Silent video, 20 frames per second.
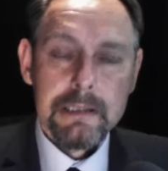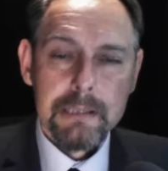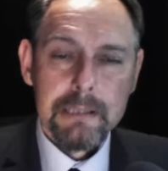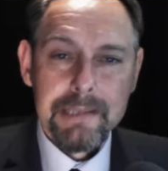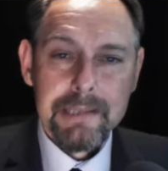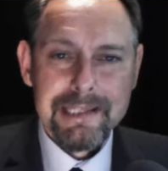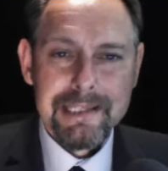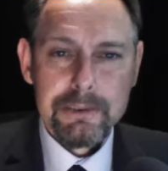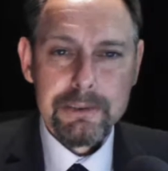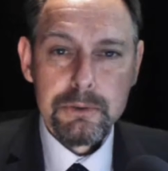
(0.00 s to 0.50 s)
I
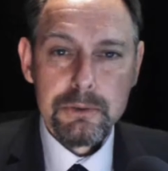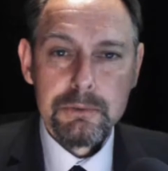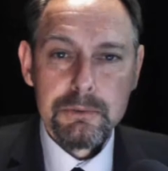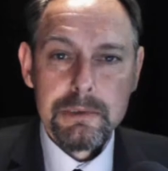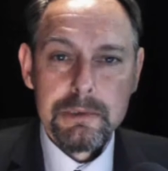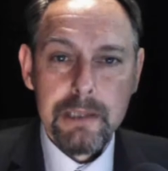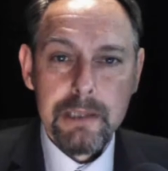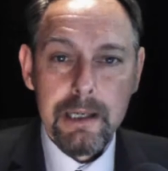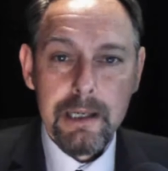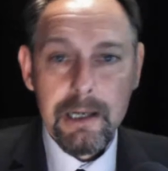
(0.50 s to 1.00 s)
mean, it's
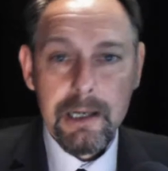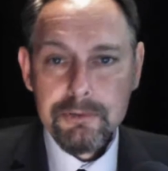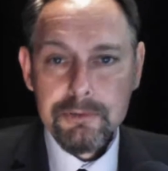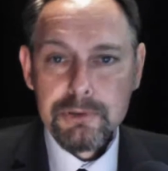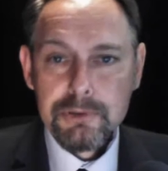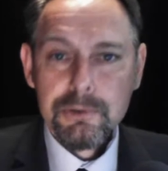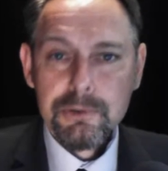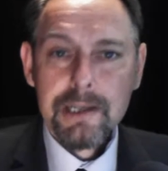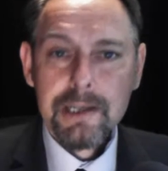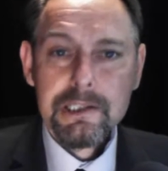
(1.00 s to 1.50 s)
always
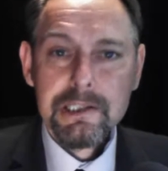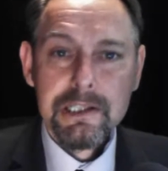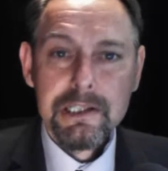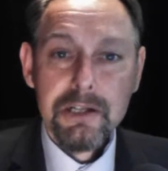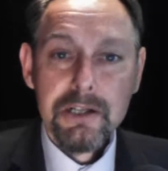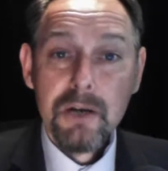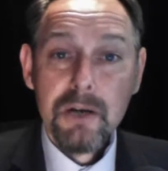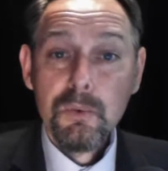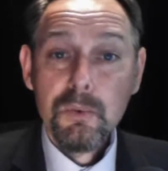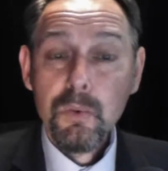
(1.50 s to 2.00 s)
helpful to actually know